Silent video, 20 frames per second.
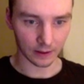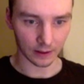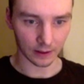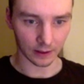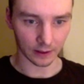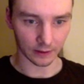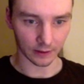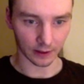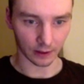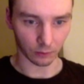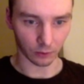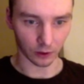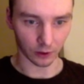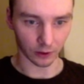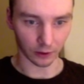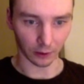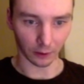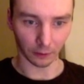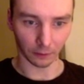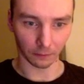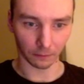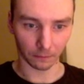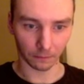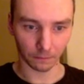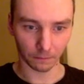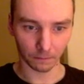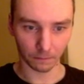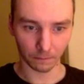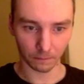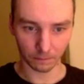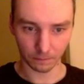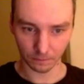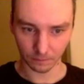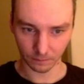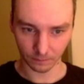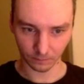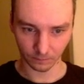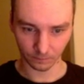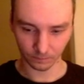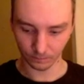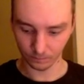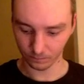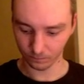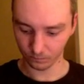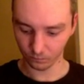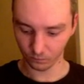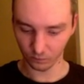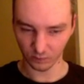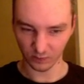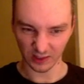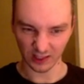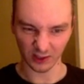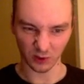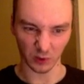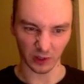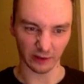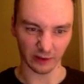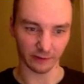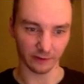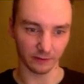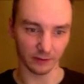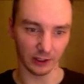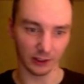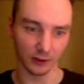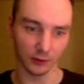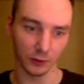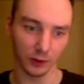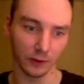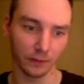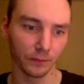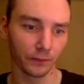And that one, let's call that 15 as well.